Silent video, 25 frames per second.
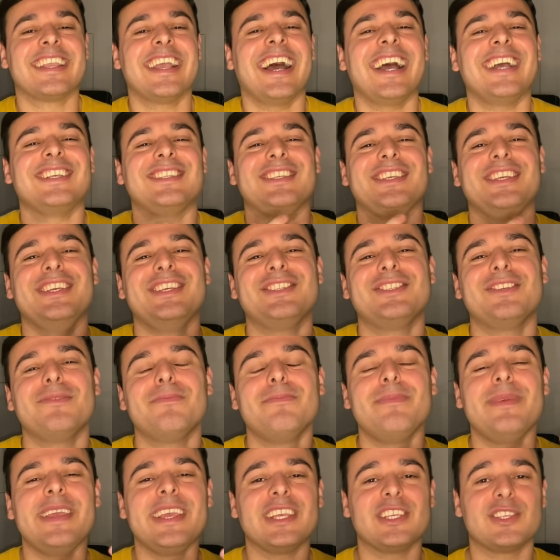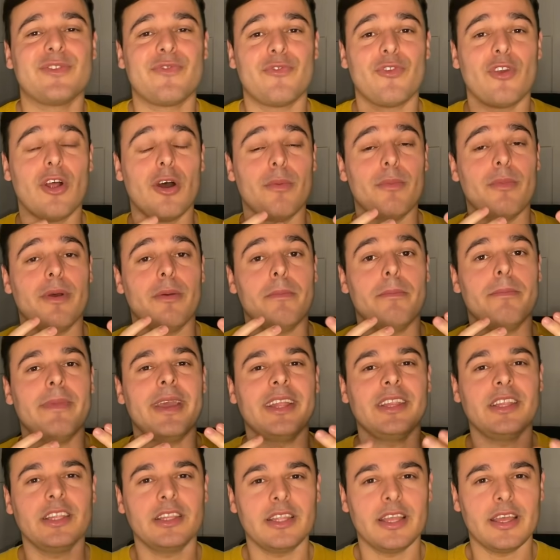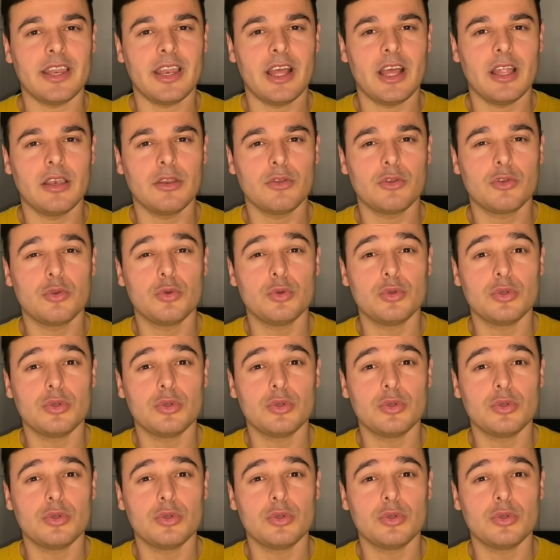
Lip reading: Guys, is a mix from Mediterranean